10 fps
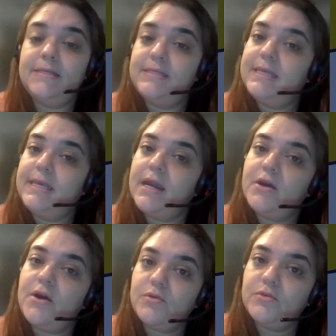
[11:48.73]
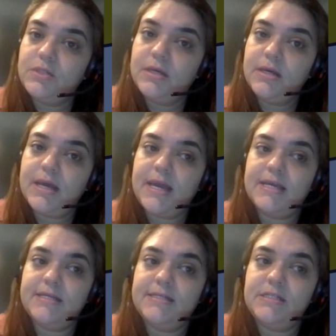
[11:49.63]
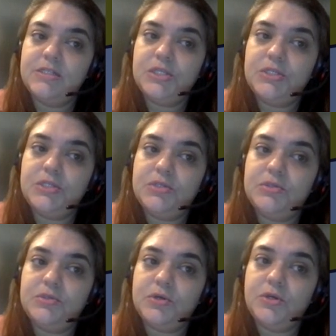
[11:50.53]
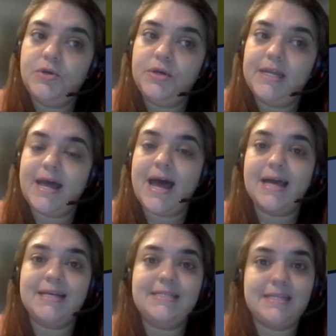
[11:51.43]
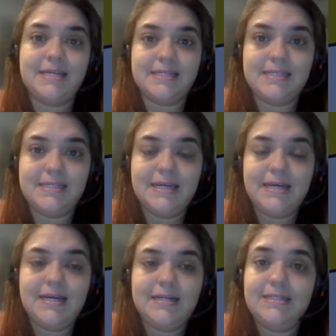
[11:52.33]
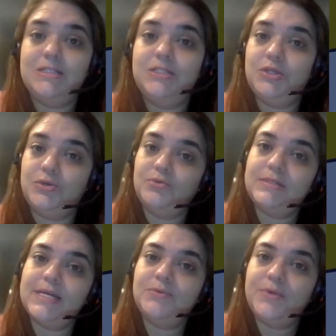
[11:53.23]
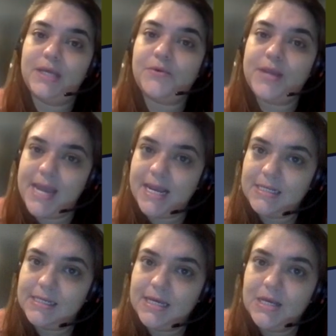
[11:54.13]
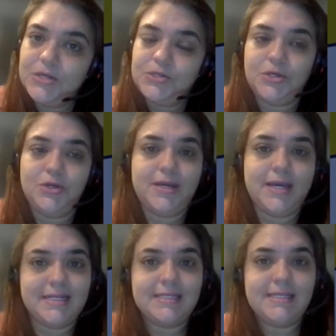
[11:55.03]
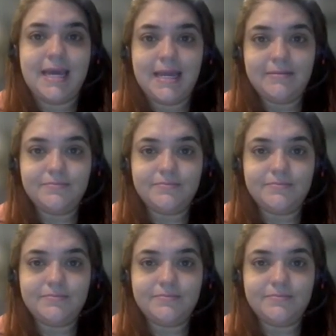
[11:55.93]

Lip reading: This QR code is so you can access the tool that we create, so you can scan.